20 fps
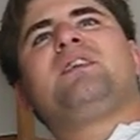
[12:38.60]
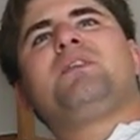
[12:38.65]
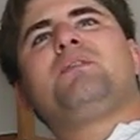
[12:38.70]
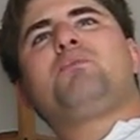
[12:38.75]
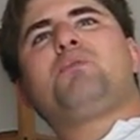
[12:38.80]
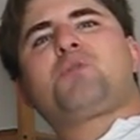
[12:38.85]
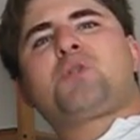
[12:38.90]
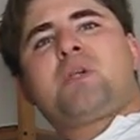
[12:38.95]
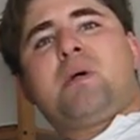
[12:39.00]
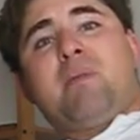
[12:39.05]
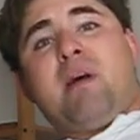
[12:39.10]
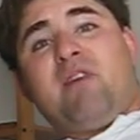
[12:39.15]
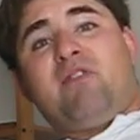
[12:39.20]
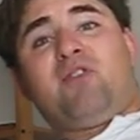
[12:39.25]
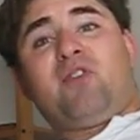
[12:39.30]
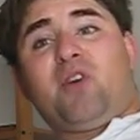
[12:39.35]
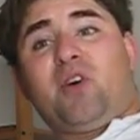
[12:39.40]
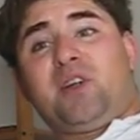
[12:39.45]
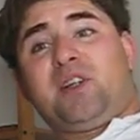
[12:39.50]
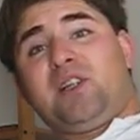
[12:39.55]
put some
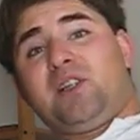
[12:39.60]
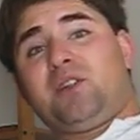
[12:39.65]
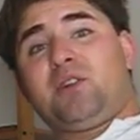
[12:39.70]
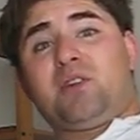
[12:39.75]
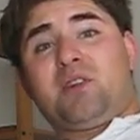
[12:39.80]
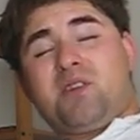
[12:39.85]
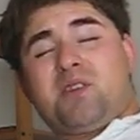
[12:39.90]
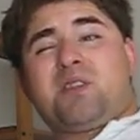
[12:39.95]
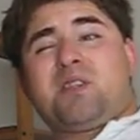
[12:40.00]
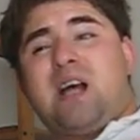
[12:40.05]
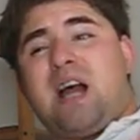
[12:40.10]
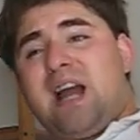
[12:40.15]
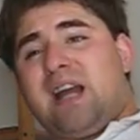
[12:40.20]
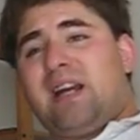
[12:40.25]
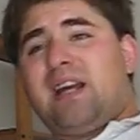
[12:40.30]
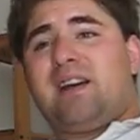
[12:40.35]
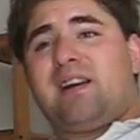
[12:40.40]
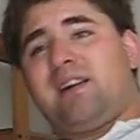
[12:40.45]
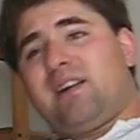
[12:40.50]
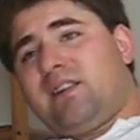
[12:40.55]
effort into
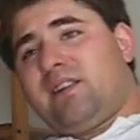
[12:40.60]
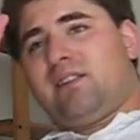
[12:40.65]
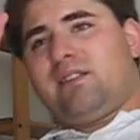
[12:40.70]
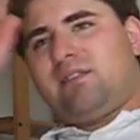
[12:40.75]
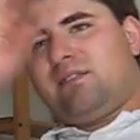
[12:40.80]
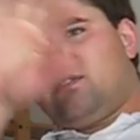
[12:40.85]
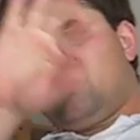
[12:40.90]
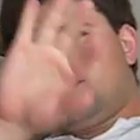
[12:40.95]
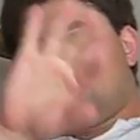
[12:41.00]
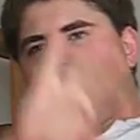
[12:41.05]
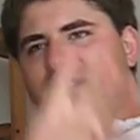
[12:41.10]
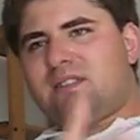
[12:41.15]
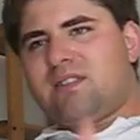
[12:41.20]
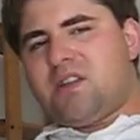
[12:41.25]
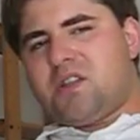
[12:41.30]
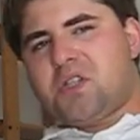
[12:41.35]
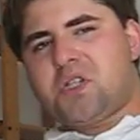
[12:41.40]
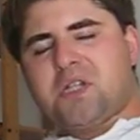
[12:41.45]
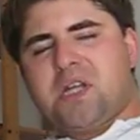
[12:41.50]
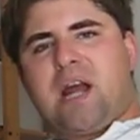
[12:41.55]
designing it,
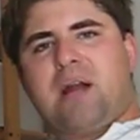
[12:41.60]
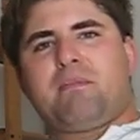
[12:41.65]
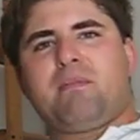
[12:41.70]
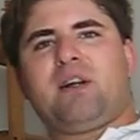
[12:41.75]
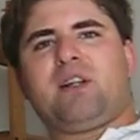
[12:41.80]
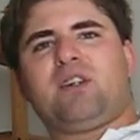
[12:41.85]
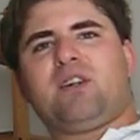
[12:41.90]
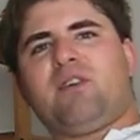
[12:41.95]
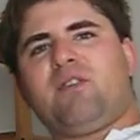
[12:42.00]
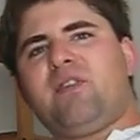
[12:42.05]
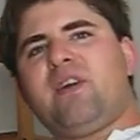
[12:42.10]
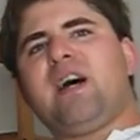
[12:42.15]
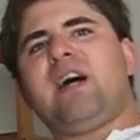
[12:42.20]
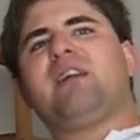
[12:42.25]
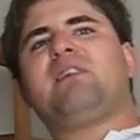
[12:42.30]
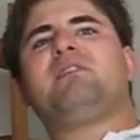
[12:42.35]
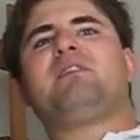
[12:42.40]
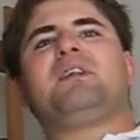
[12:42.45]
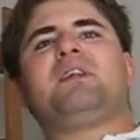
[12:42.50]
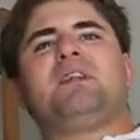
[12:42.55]
each segment of
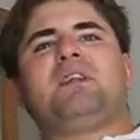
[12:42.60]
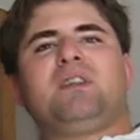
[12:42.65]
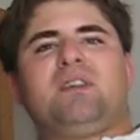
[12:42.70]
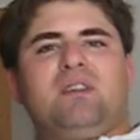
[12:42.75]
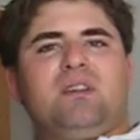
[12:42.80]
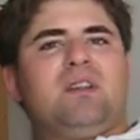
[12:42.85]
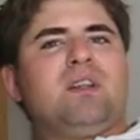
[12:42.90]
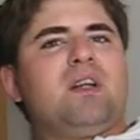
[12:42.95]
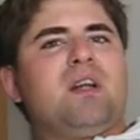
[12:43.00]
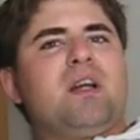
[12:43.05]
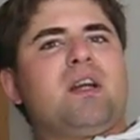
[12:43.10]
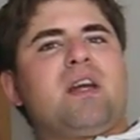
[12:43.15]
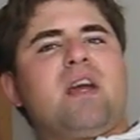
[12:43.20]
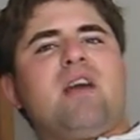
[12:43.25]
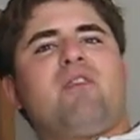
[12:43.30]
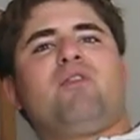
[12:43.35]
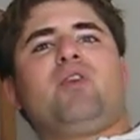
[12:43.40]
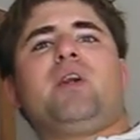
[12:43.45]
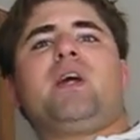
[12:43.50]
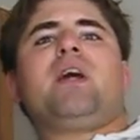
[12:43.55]
that.
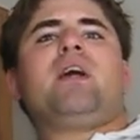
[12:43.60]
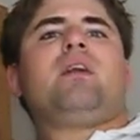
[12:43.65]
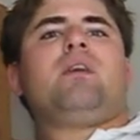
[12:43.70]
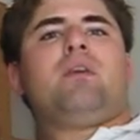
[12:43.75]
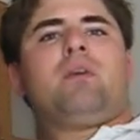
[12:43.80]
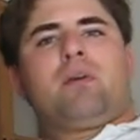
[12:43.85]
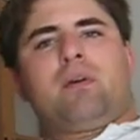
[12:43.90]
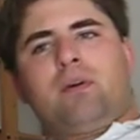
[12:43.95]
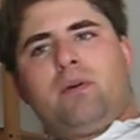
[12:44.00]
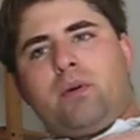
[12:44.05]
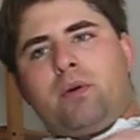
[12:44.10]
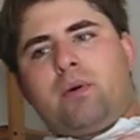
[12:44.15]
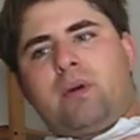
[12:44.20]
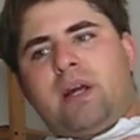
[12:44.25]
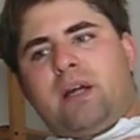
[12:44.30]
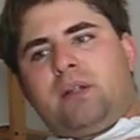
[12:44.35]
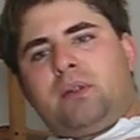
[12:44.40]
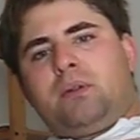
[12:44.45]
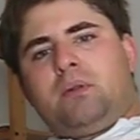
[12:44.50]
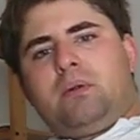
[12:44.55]
Carefully, look, you
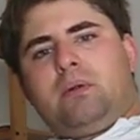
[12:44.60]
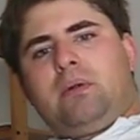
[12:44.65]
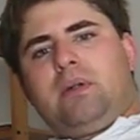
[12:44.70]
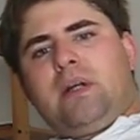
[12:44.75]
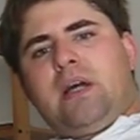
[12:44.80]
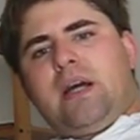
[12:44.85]
can do